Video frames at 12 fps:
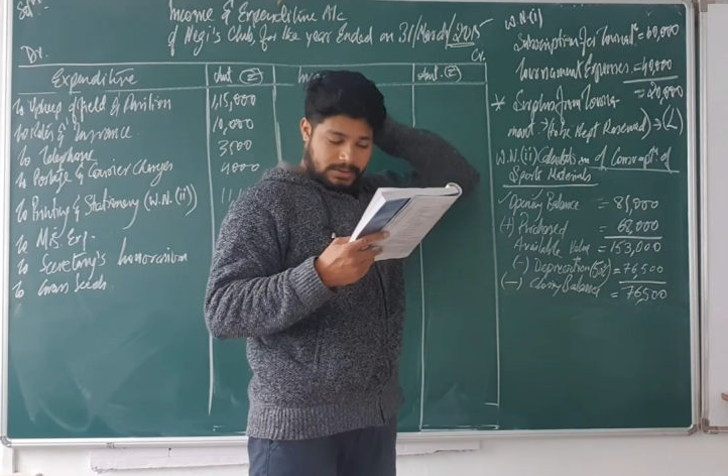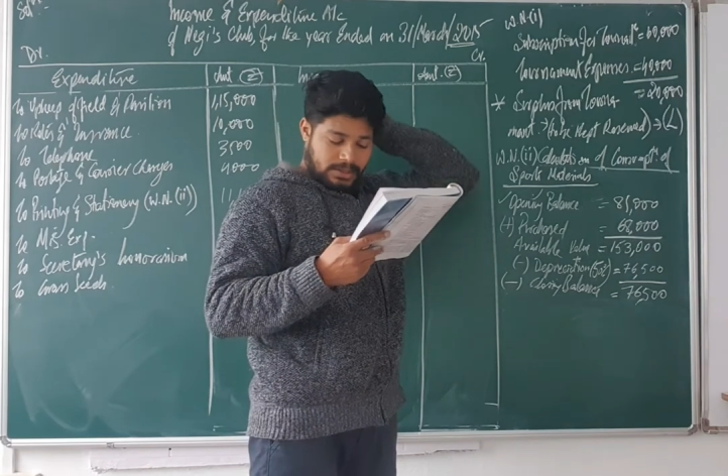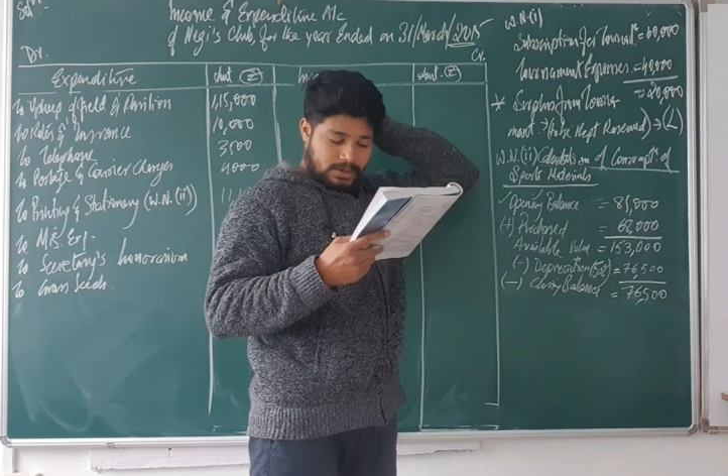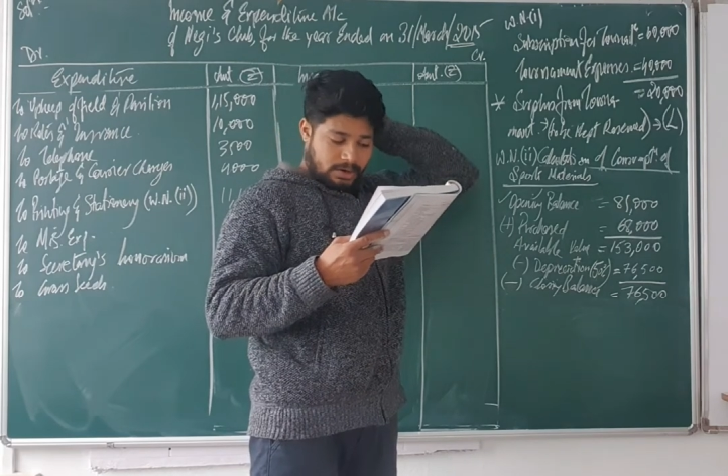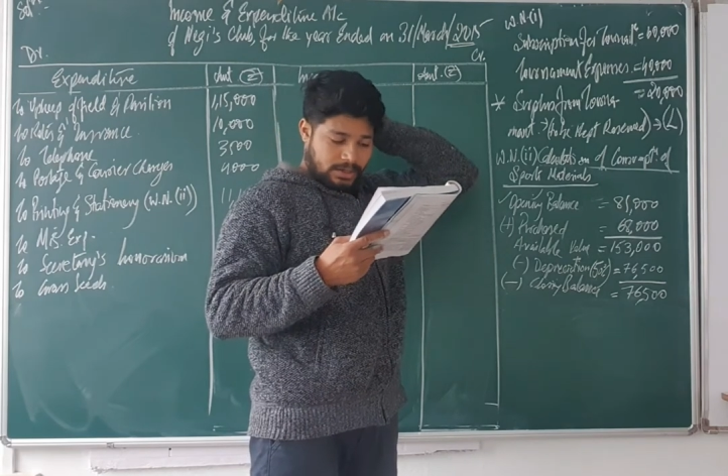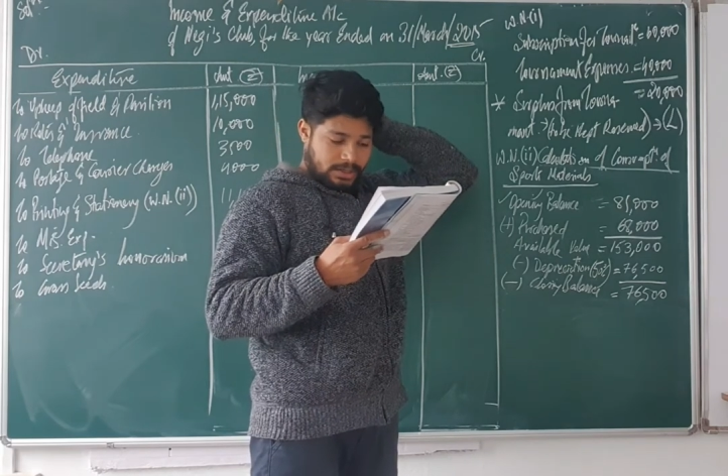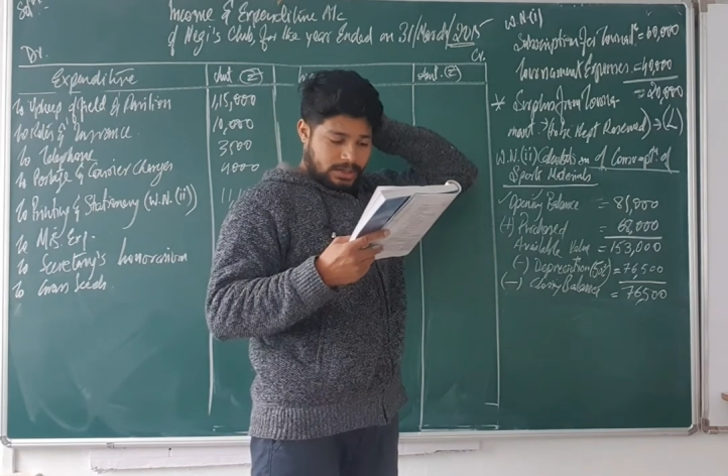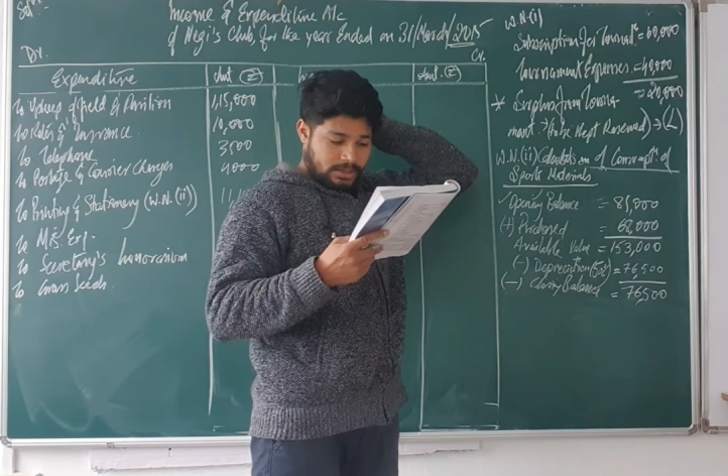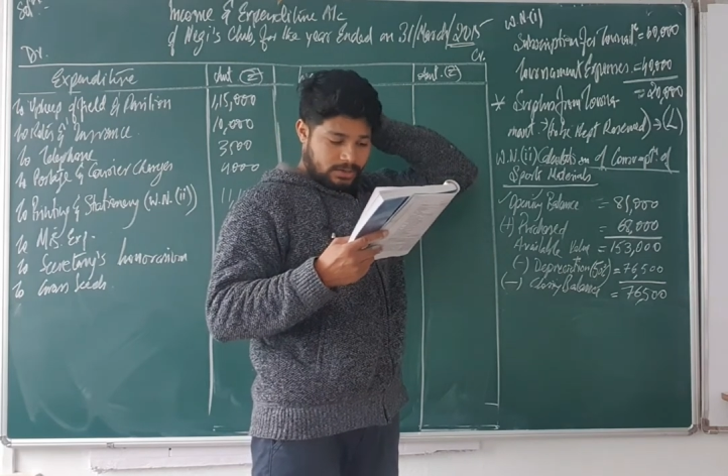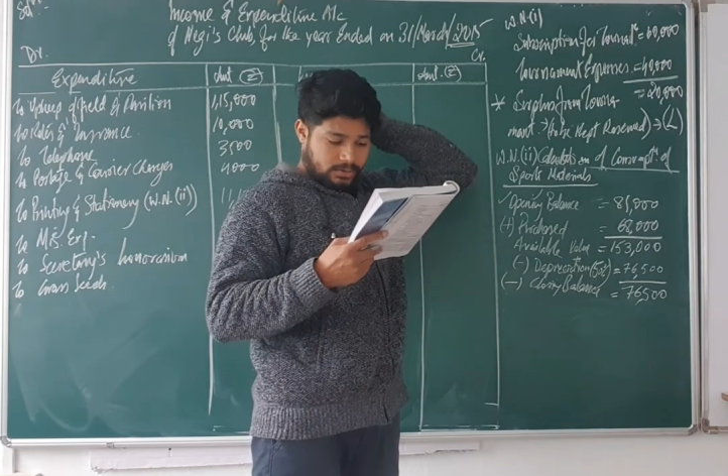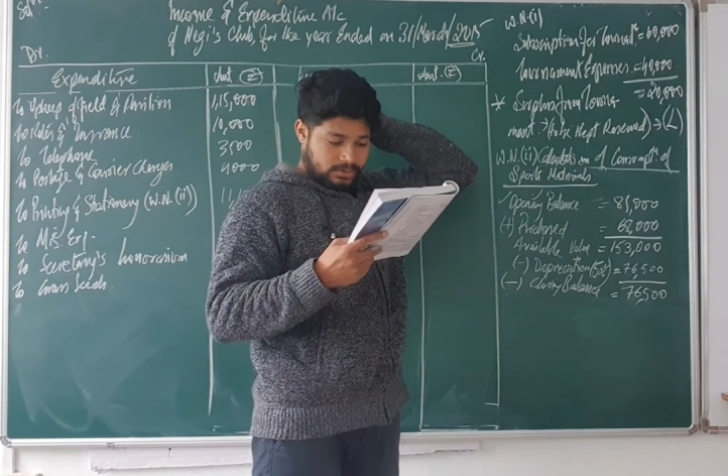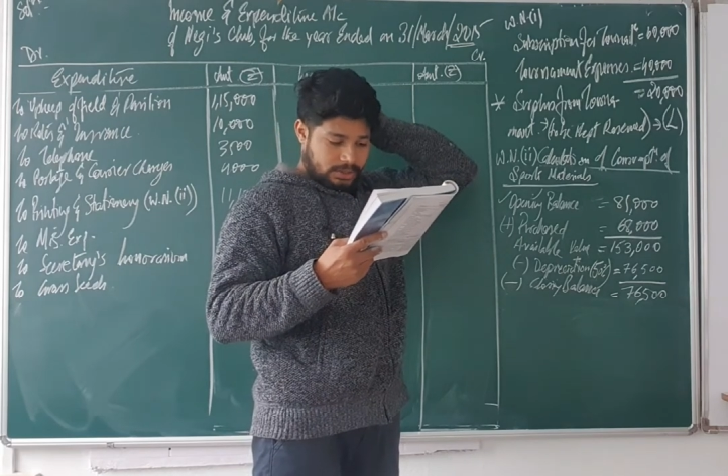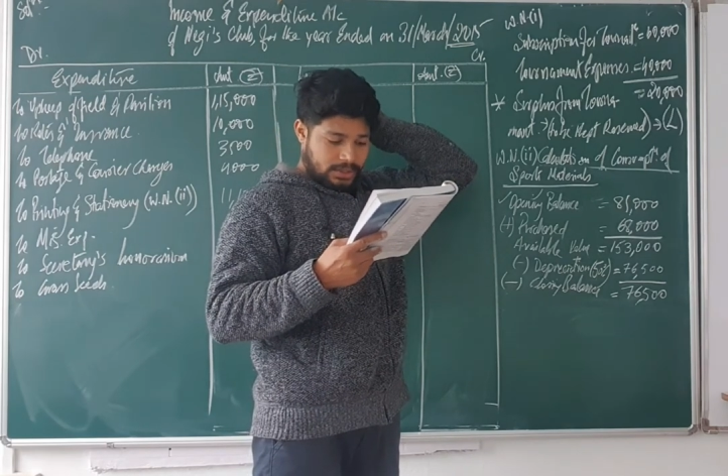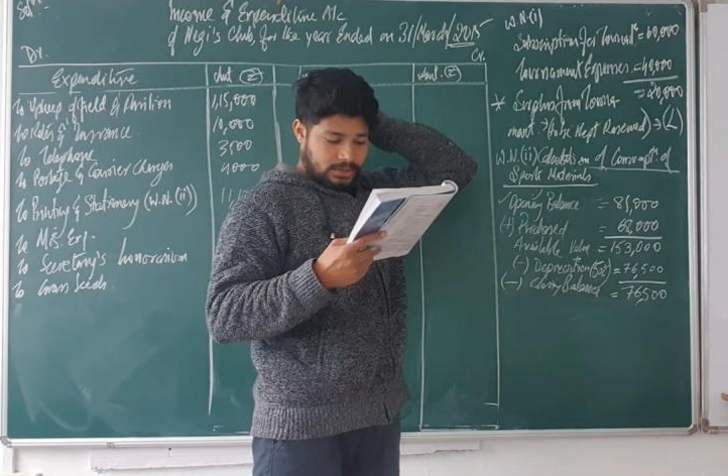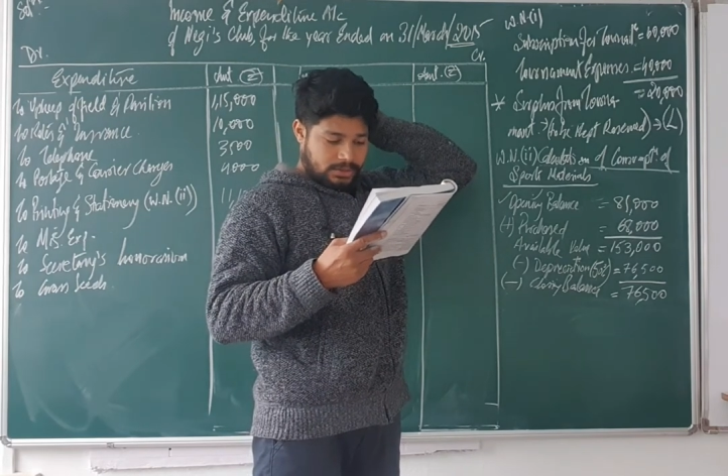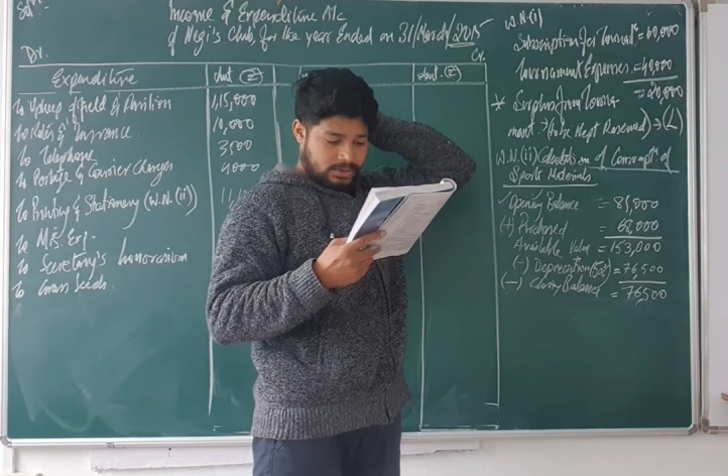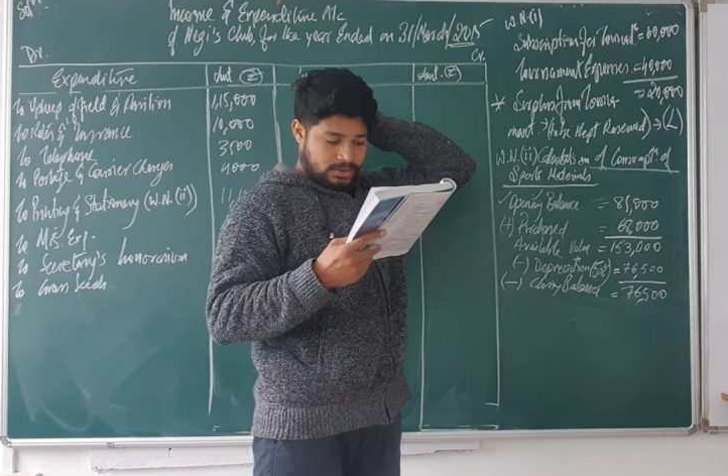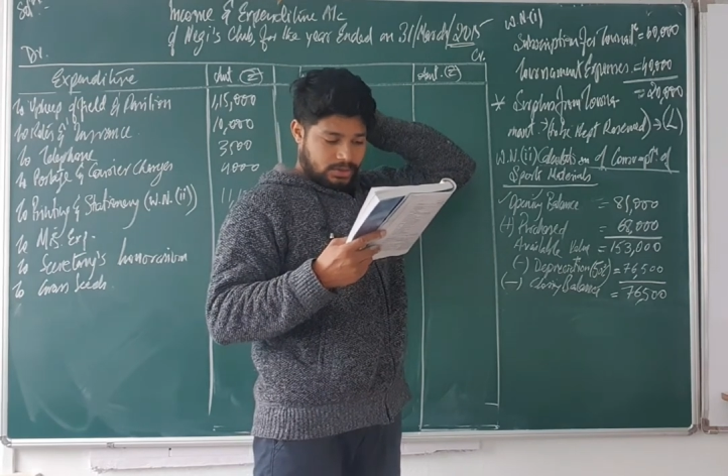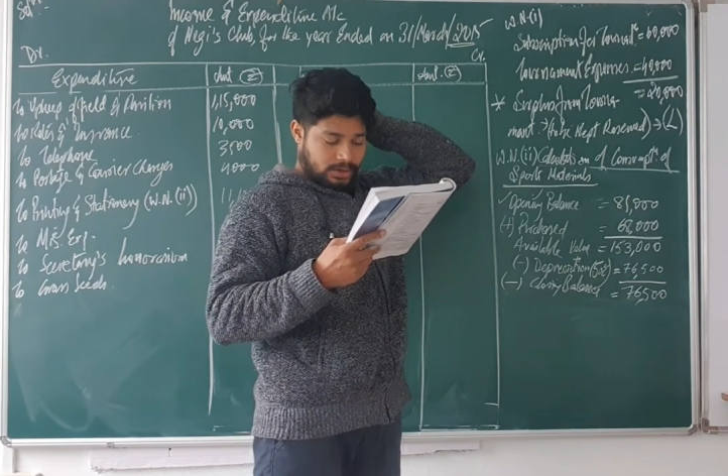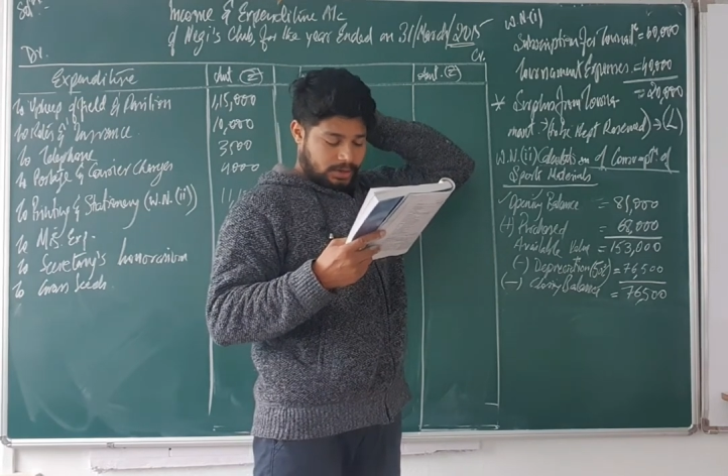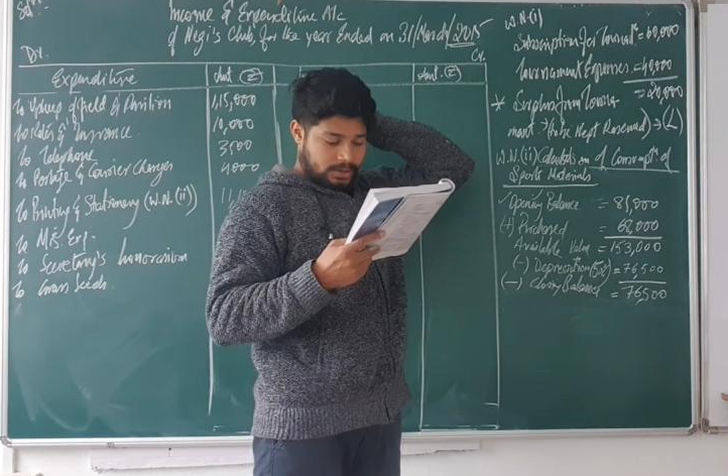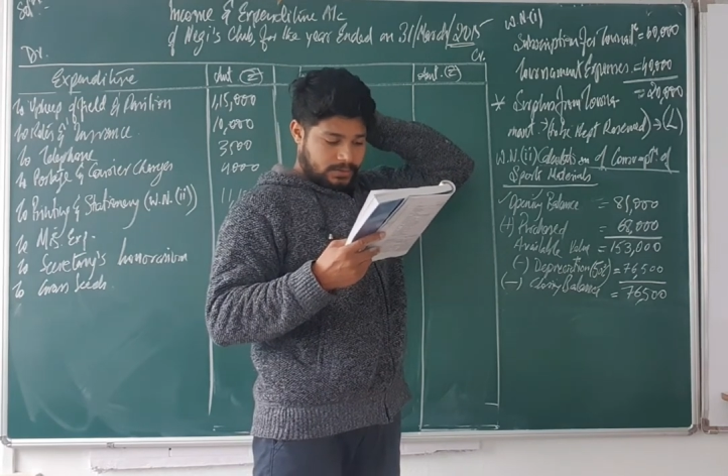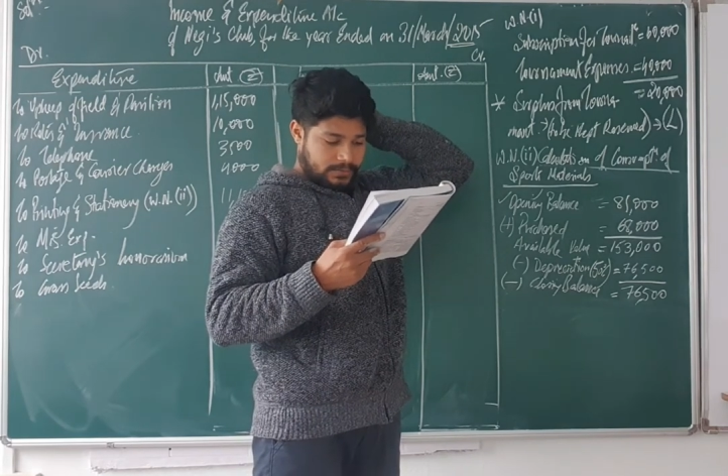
they got the closing stock.